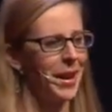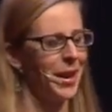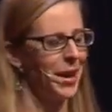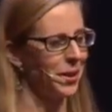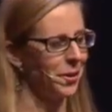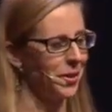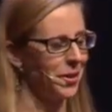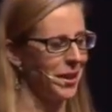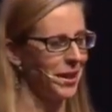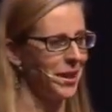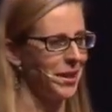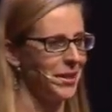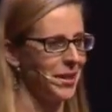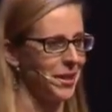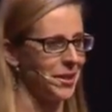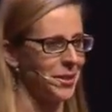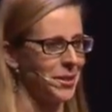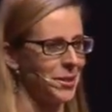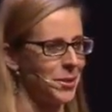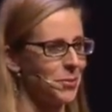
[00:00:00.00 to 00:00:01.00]
I don't think it
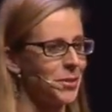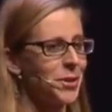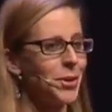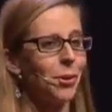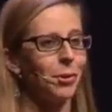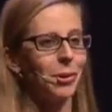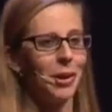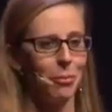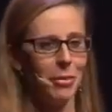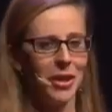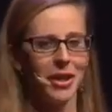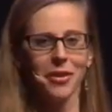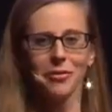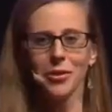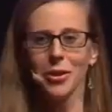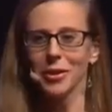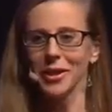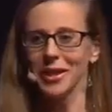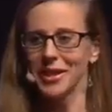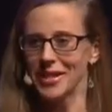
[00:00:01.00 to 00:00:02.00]
does. So let me give
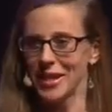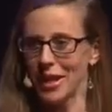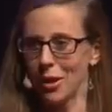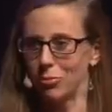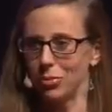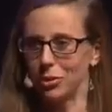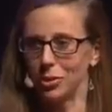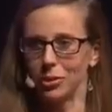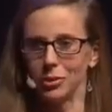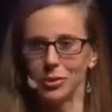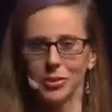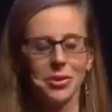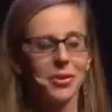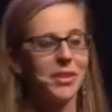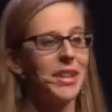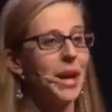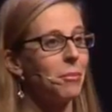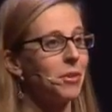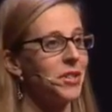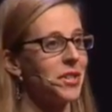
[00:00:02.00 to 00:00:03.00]
you an example to
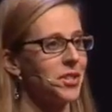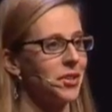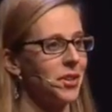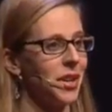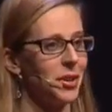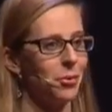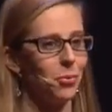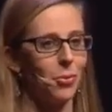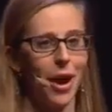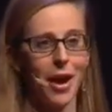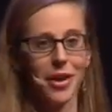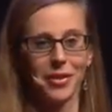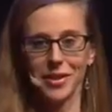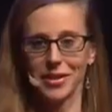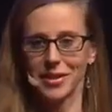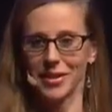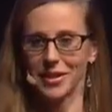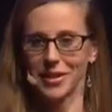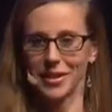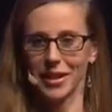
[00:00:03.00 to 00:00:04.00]
demonstrate why
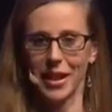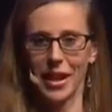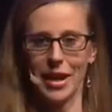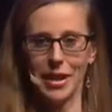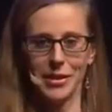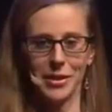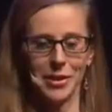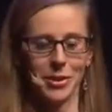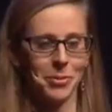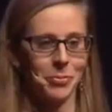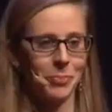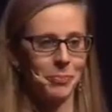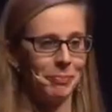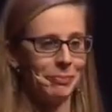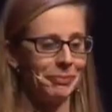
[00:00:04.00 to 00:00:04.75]
this is the case.